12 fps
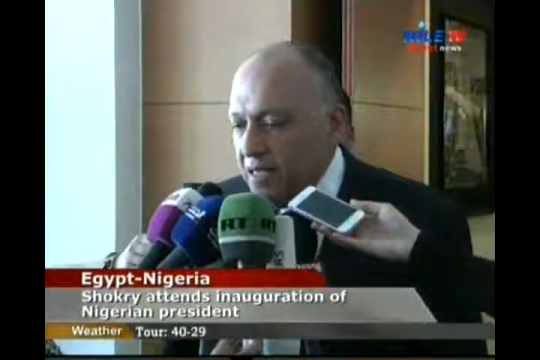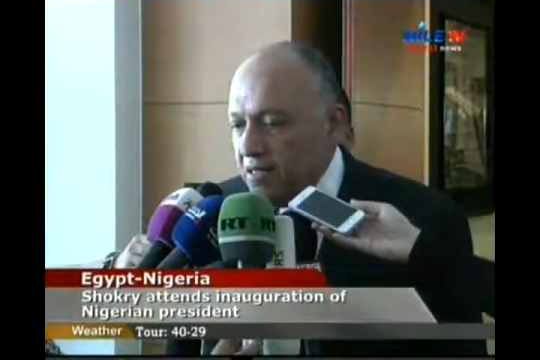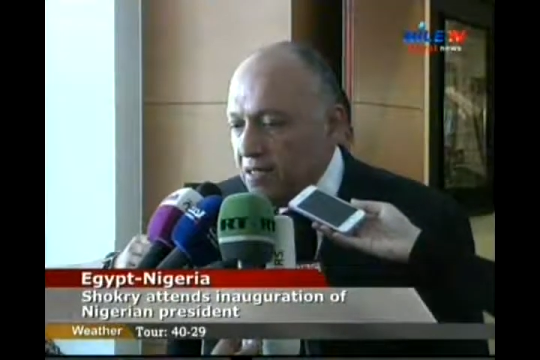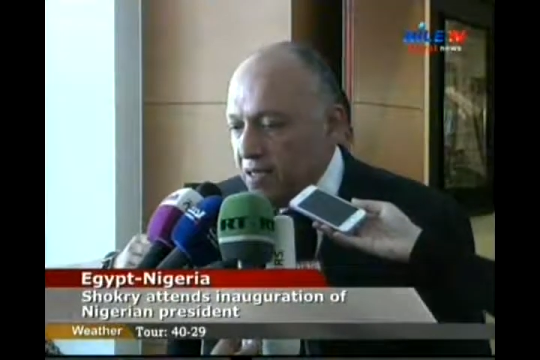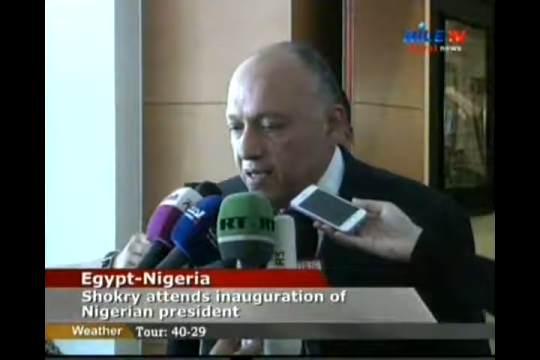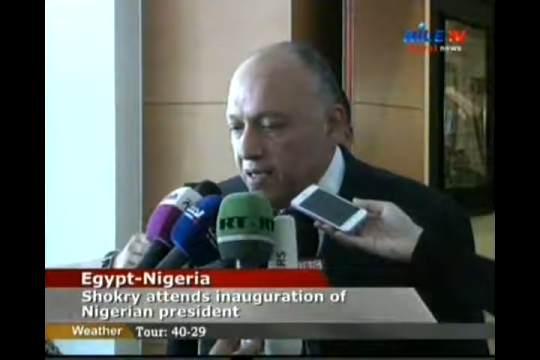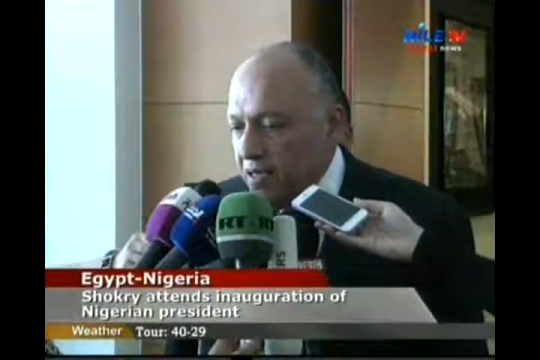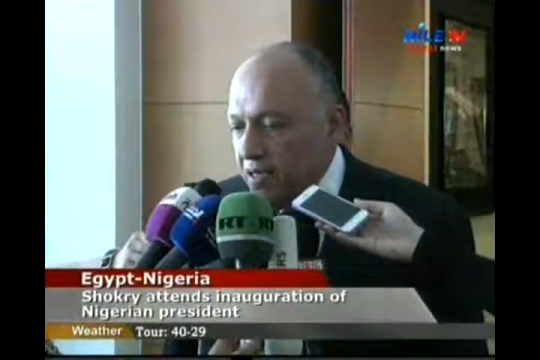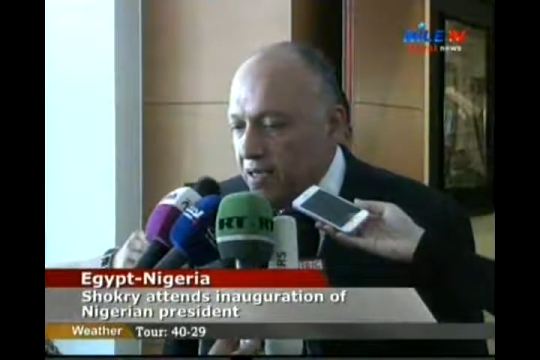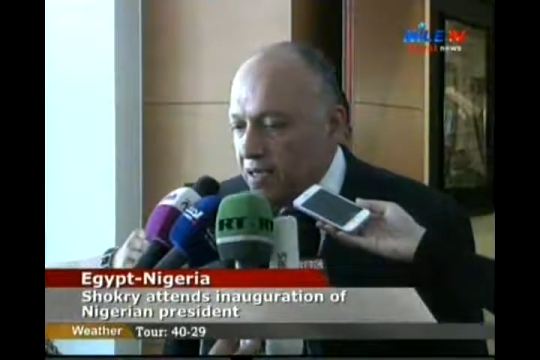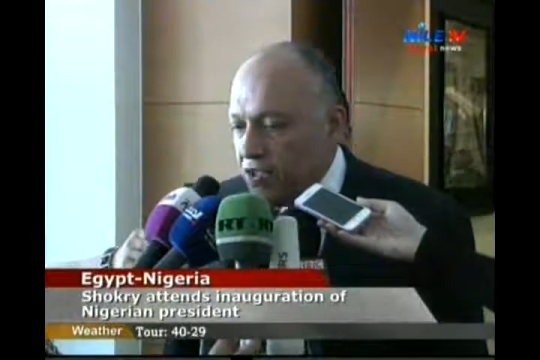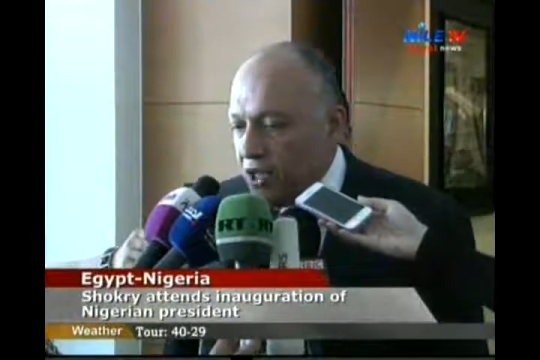including at
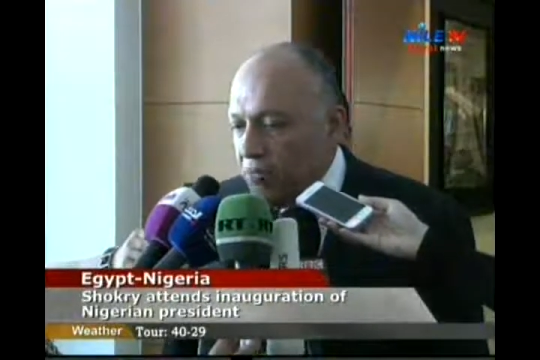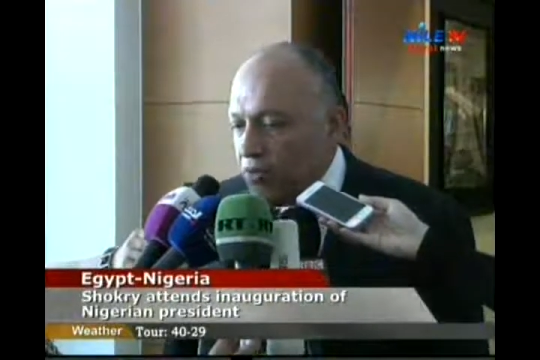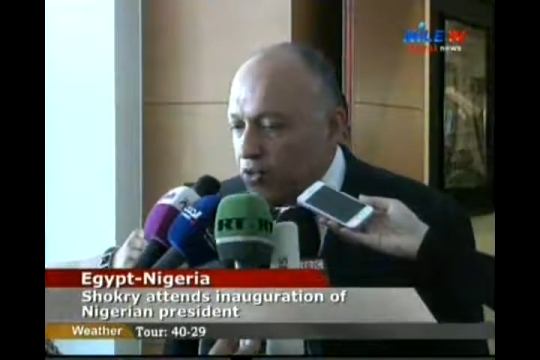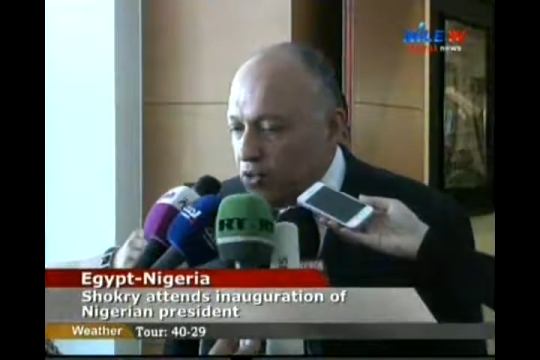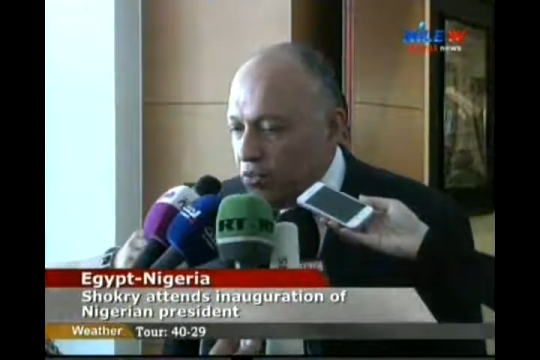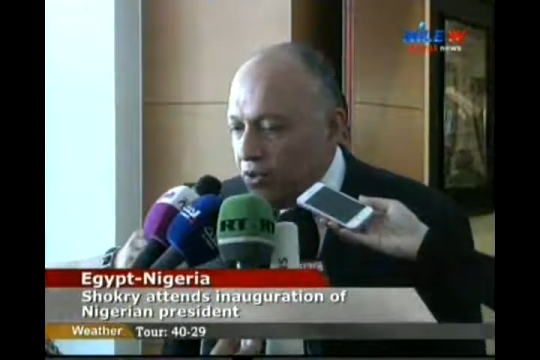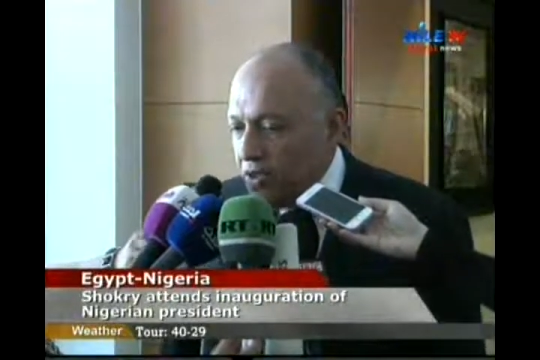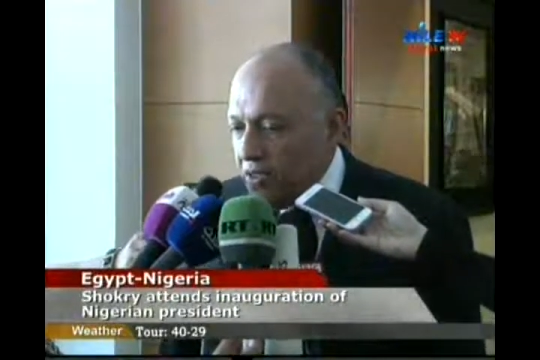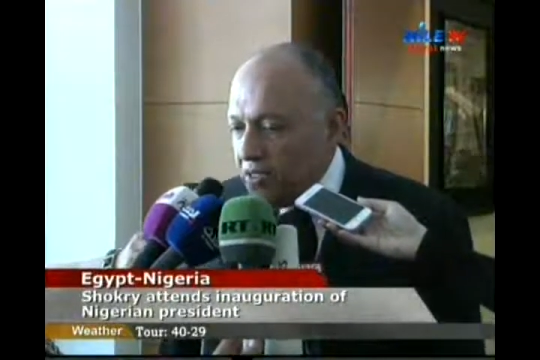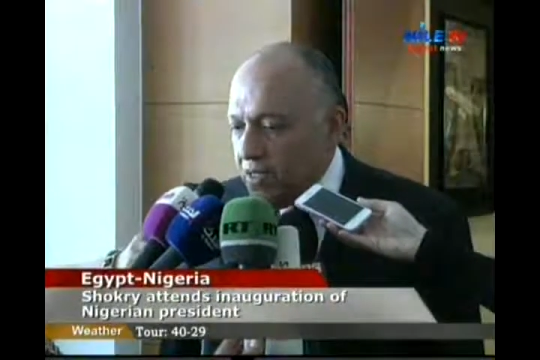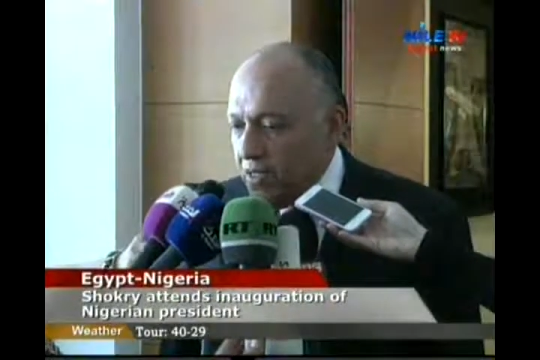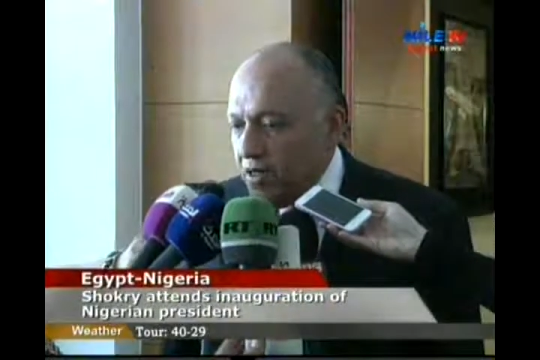main entry points
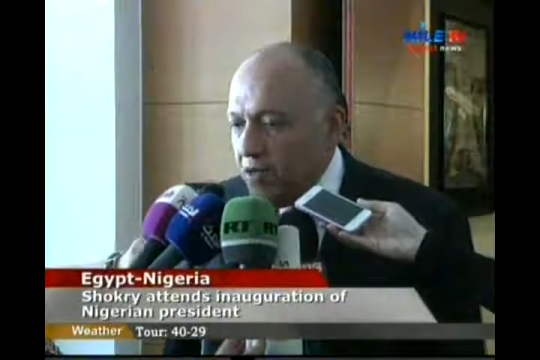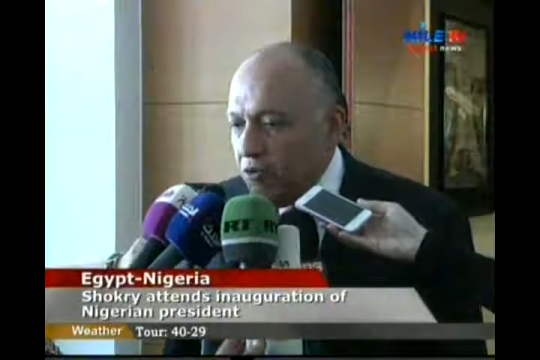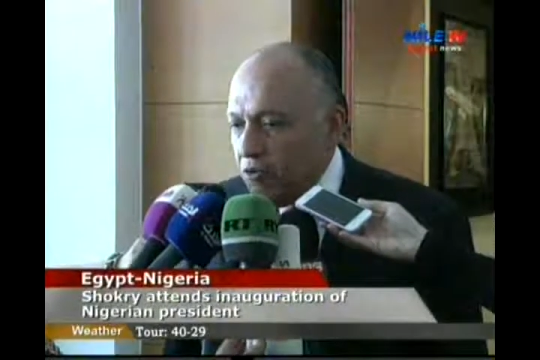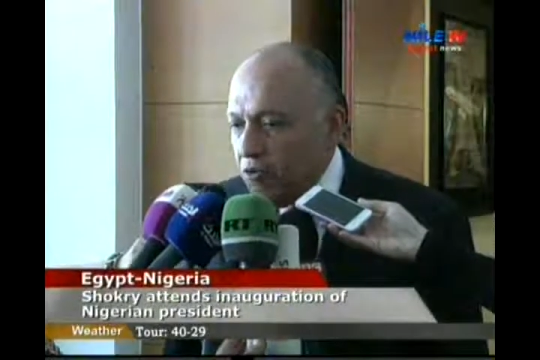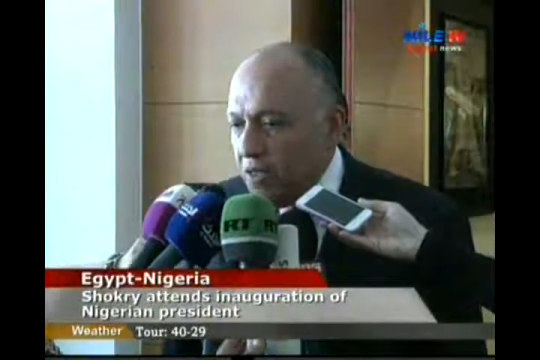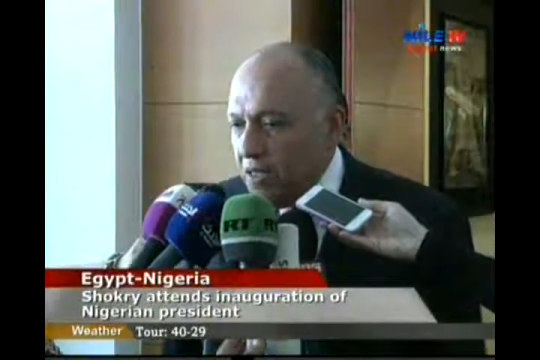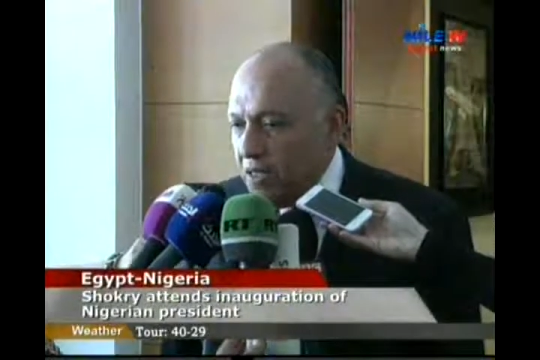into the city,